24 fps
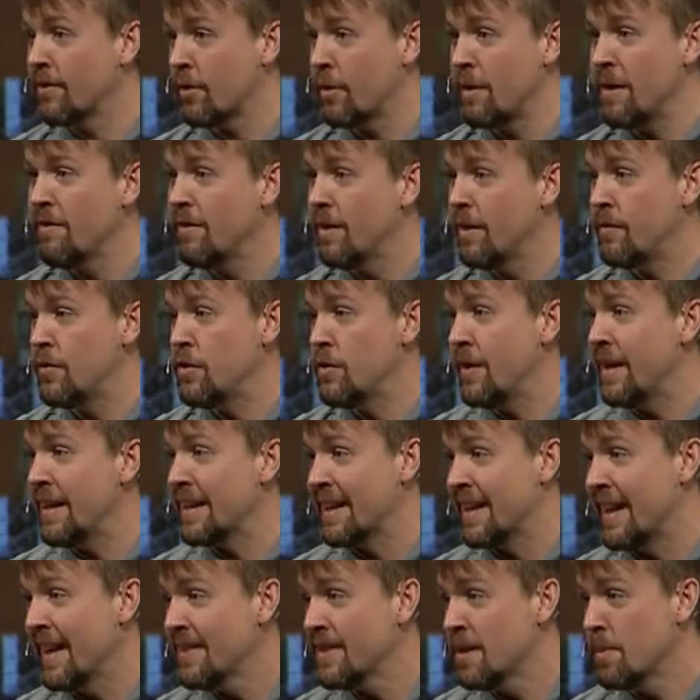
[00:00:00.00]
So even if you
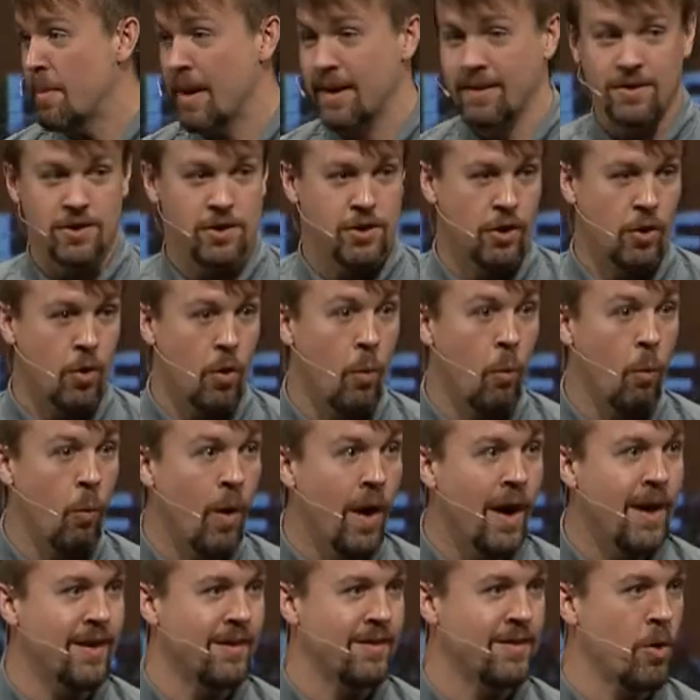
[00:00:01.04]
didn't get the message, you're going,
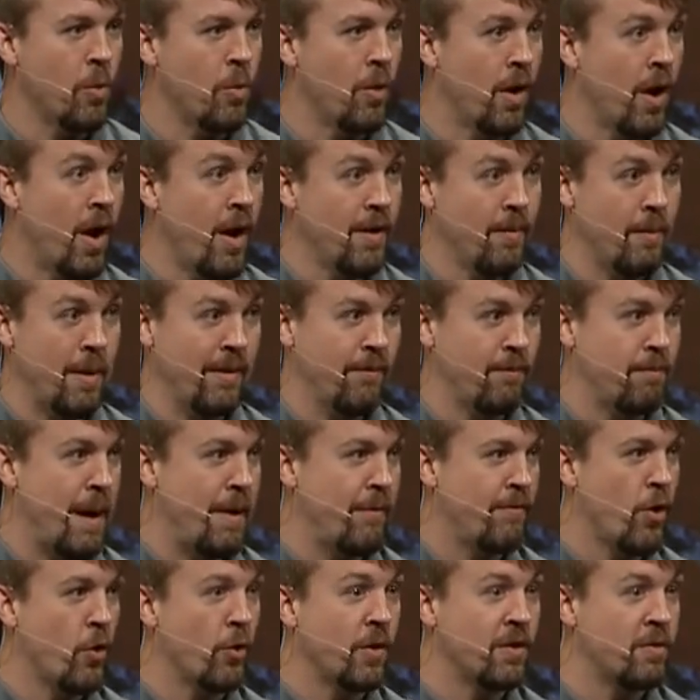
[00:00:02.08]
What is going on? My, my
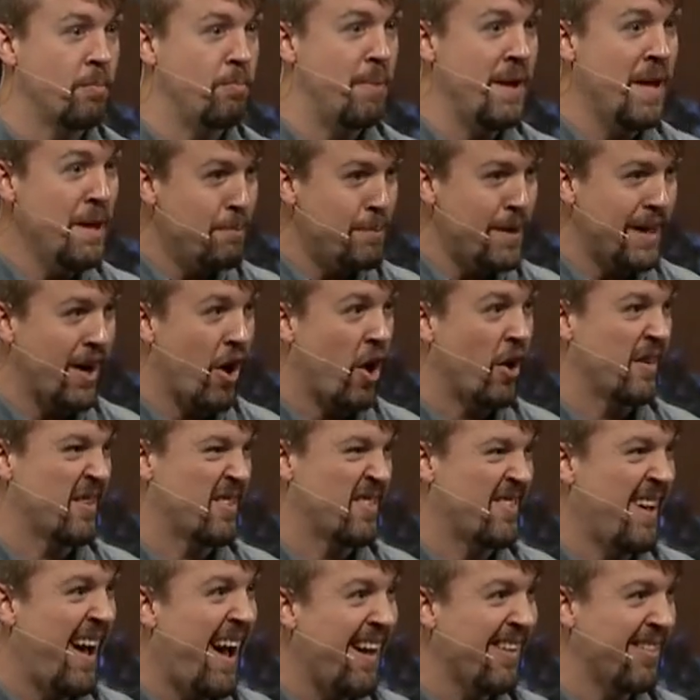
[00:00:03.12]
phone is beeping on
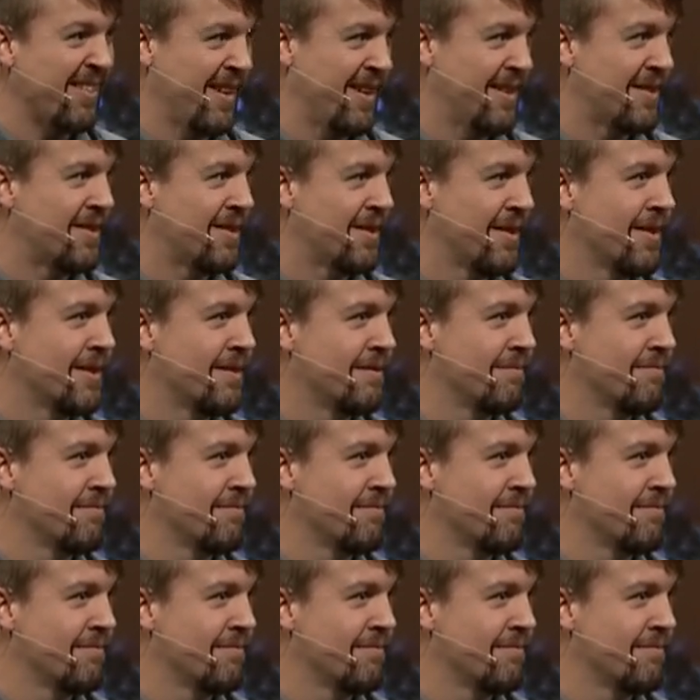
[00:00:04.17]
silent.